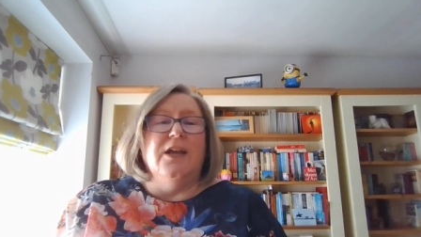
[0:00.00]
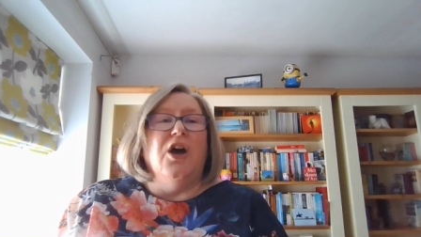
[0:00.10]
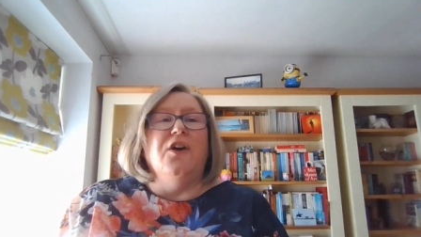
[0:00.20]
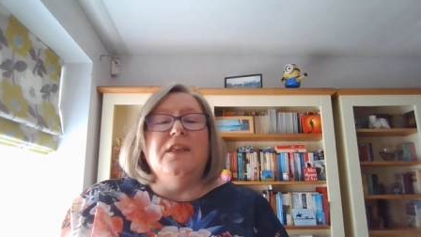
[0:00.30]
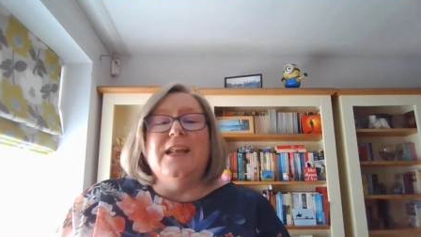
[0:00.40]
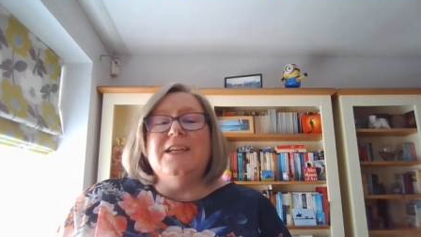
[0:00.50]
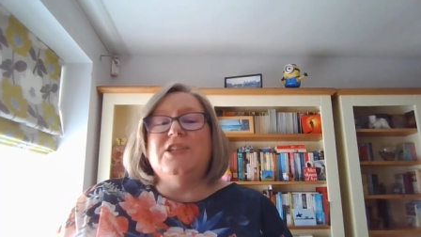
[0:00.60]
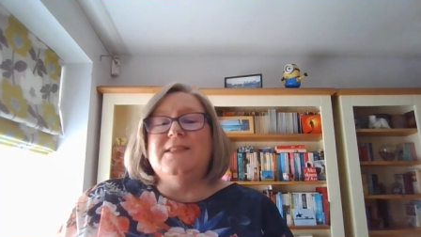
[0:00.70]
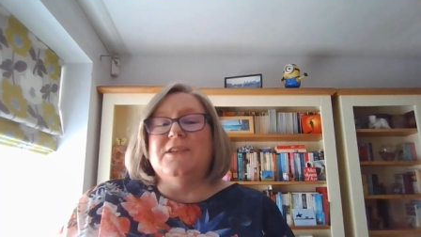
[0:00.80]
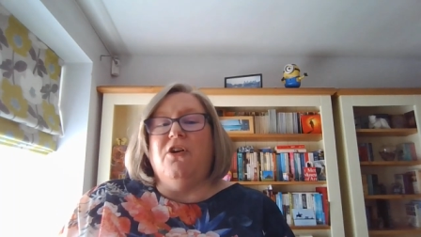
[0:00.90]
other
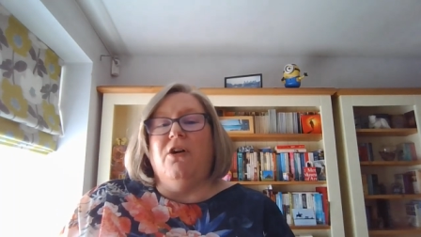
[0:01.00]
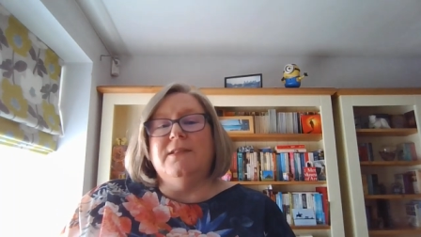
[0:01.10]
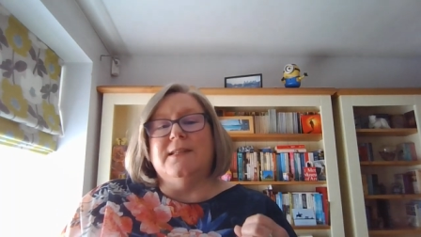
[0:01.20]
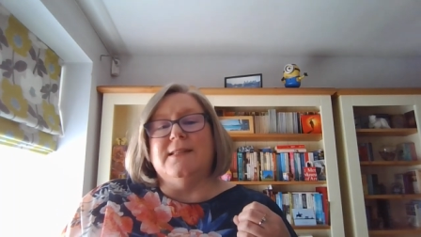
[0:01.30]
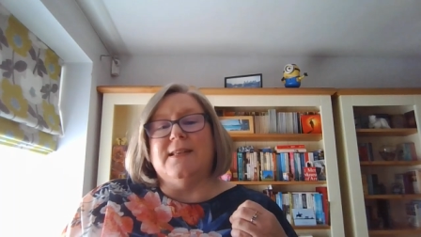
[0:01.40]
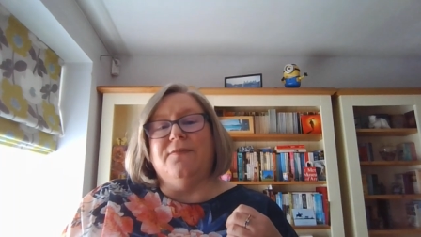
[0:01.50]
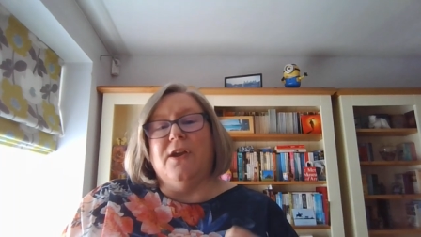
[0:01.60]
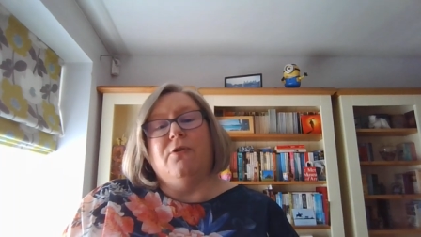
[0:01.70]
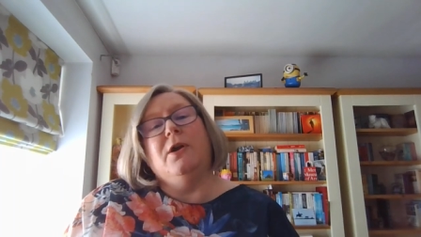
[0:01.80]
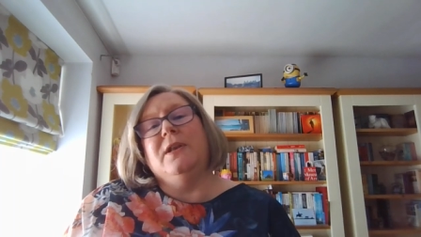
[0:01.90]
nations and continents have
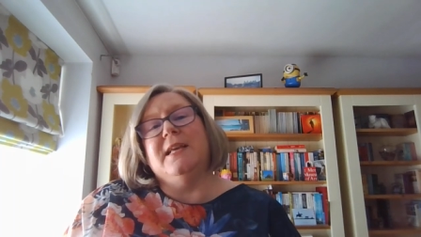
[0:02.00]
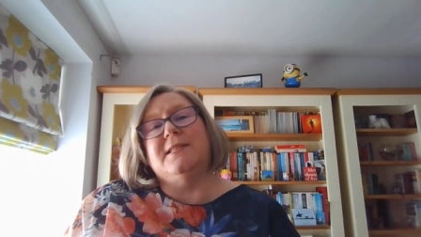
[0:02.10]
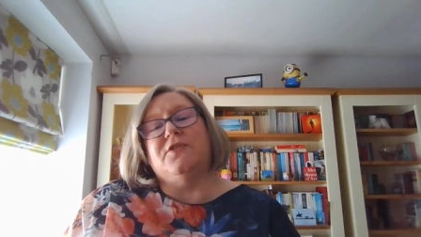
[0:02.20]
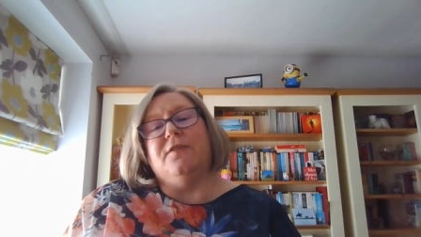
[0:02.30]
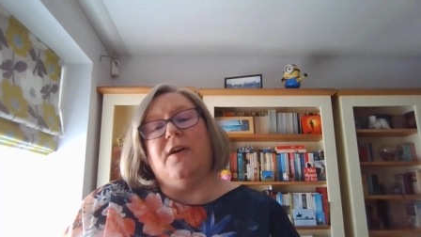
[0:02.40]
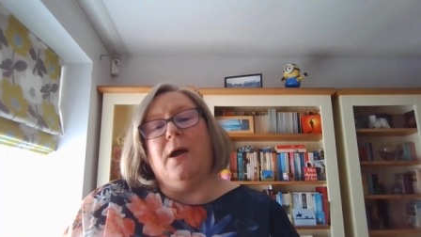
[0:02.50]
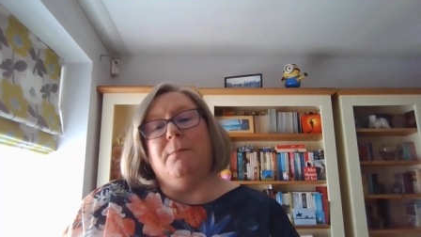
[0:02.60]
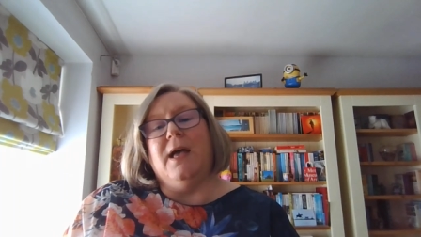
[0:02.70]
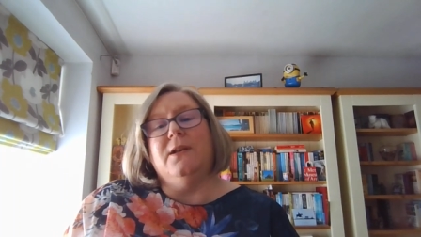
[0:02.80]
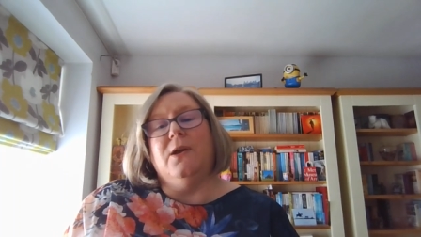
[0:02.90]
their own history of how
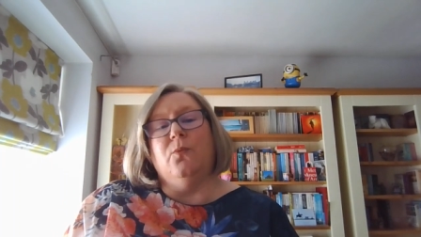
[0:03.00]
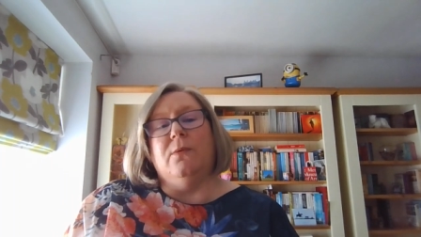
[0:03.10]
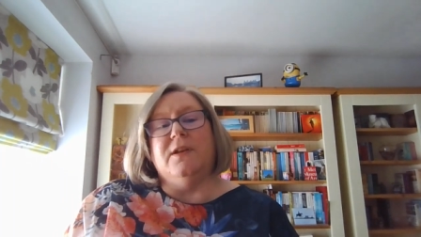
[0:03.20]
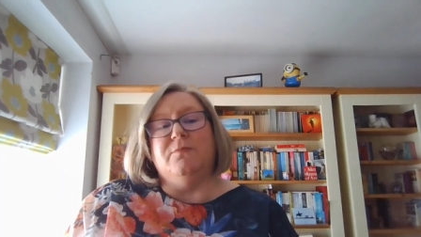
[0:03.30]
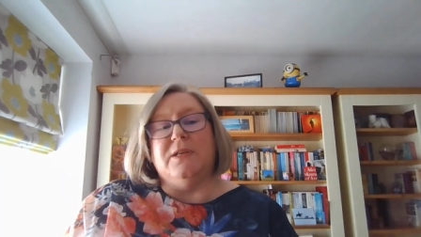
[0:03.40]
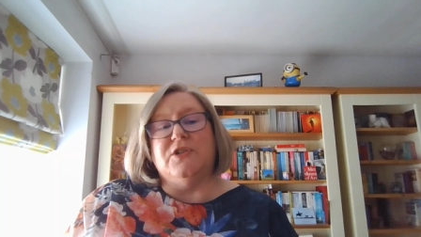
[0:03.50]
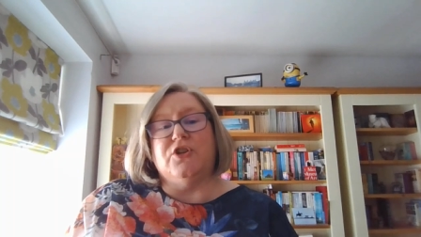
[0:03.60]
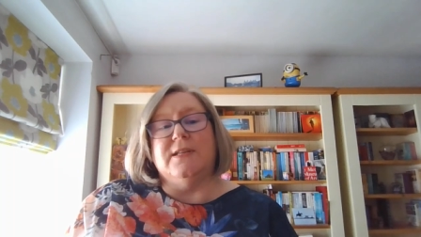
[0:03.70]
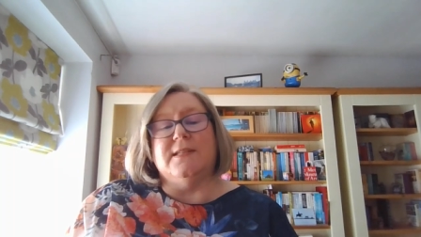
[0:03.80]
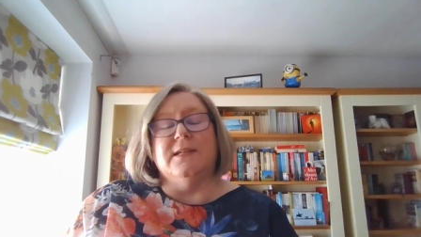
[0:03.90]
men and women have been
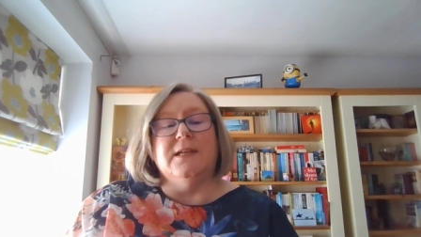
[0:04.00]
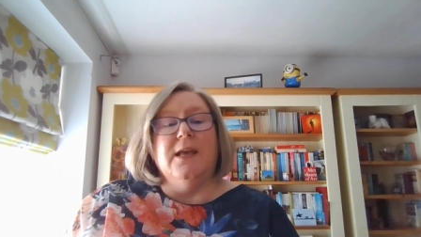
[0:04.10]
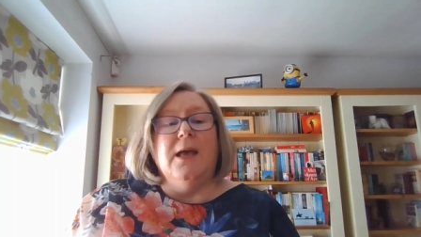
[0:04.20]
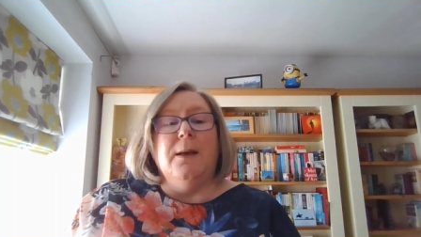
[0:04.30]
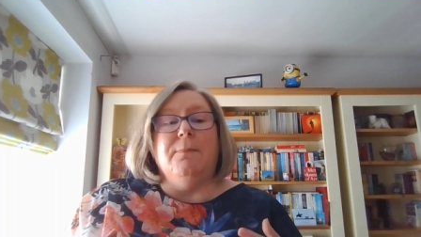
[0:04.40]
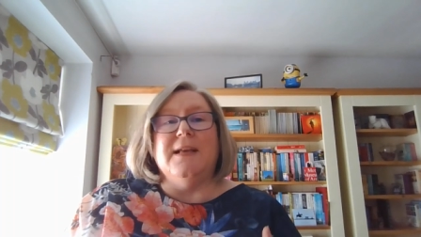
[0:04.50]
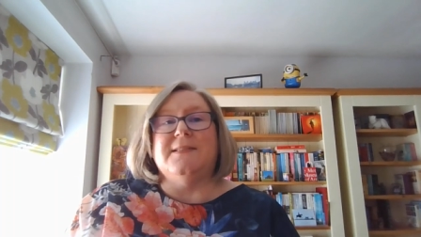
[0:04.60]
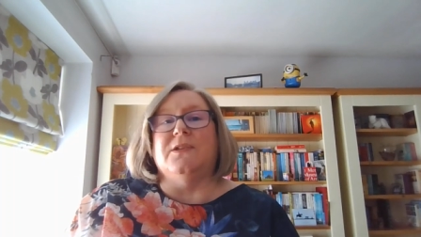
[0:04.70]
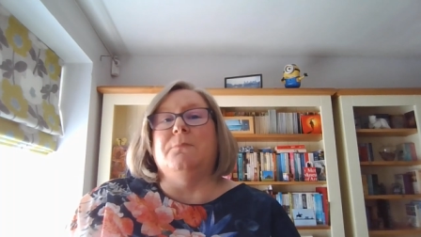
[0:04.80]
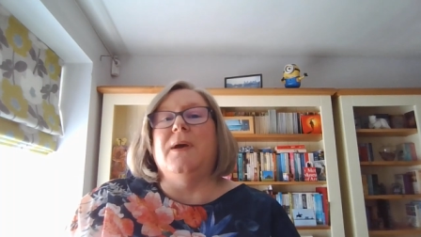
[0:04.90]
treated
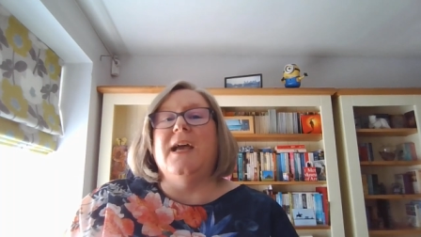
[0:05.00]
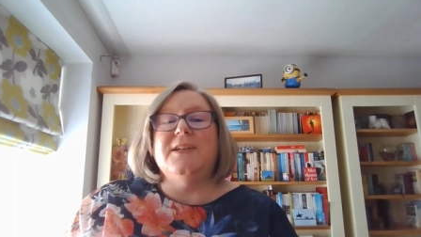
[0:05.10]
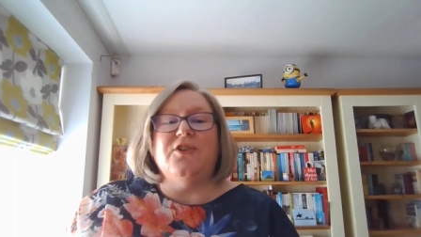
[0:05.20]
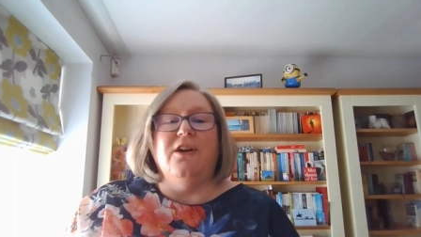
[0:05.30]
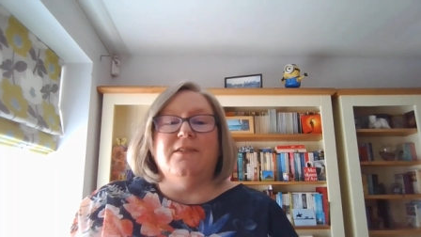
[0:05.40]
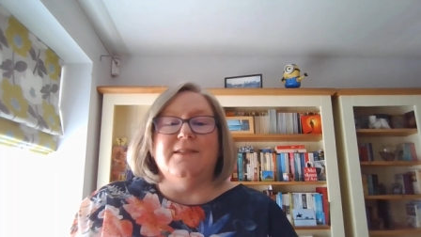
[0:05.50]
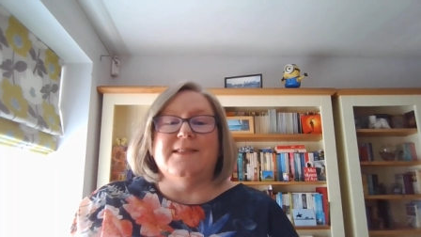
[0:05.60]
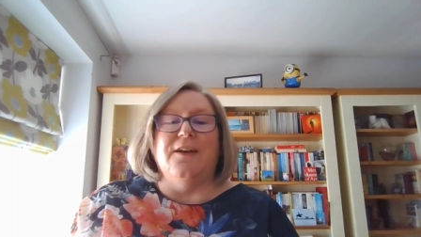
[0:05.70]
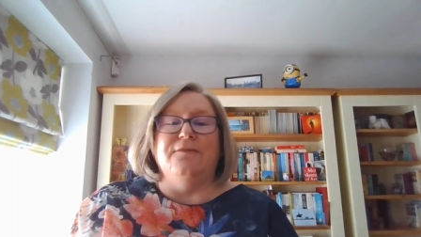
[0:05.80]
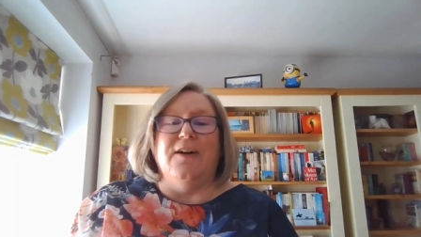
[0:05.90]
based on a patriarchal
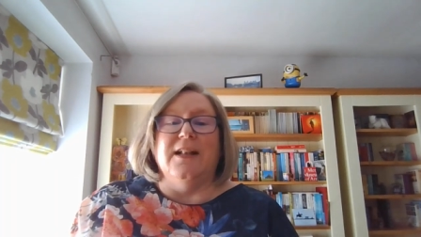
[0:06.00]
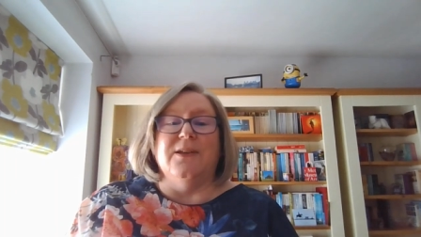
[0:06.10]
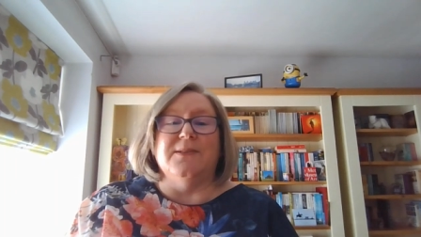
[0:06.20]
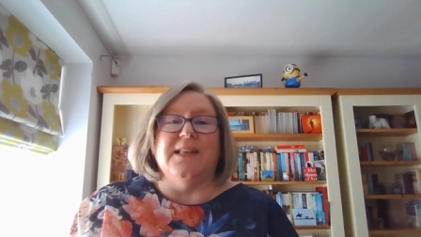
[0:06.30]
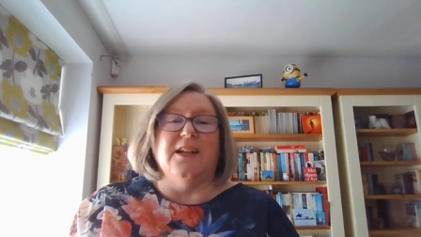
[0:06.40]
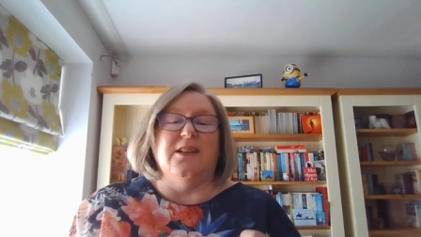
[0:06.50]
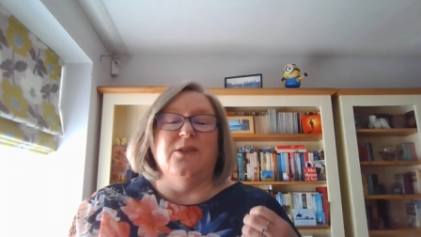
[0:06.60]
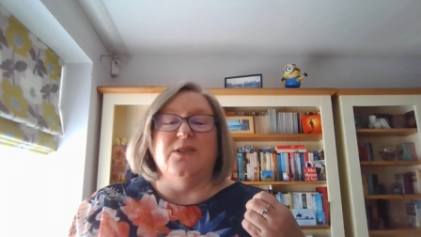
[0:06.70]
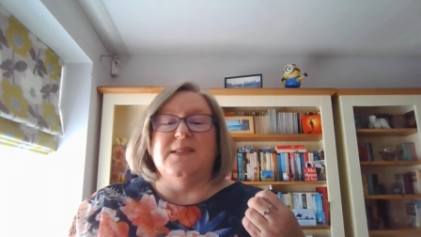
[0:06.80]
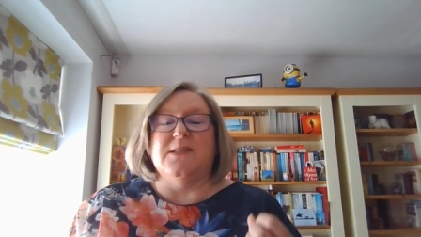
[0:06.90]
set of values that
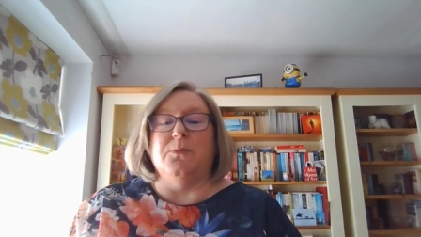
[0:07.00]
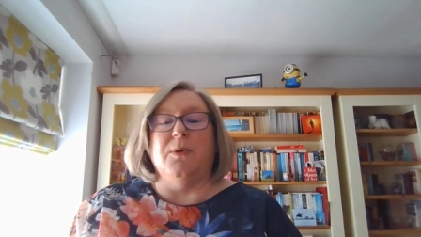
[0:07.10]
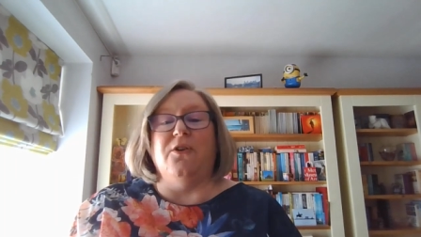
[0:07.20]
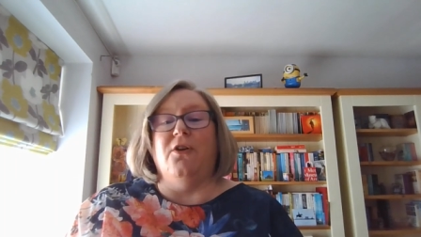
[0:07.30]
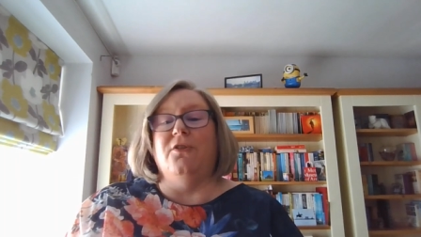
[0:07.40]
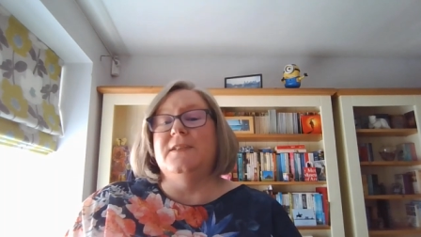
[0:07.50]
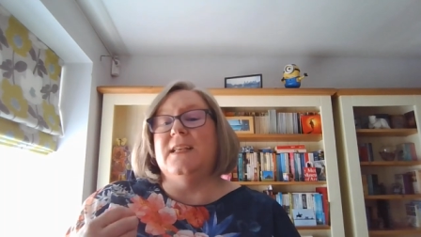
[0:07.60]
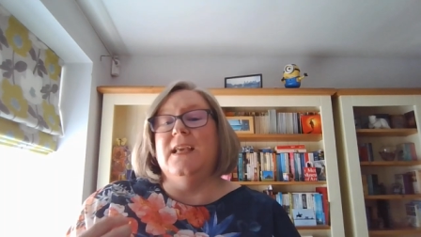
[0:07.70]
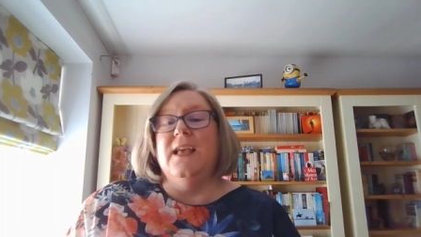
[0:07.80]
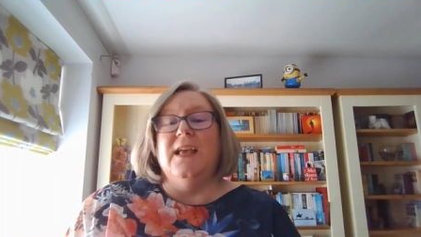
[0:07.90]
included
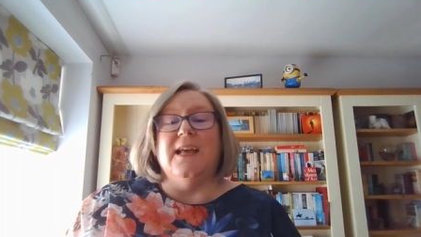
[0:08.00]
superiority,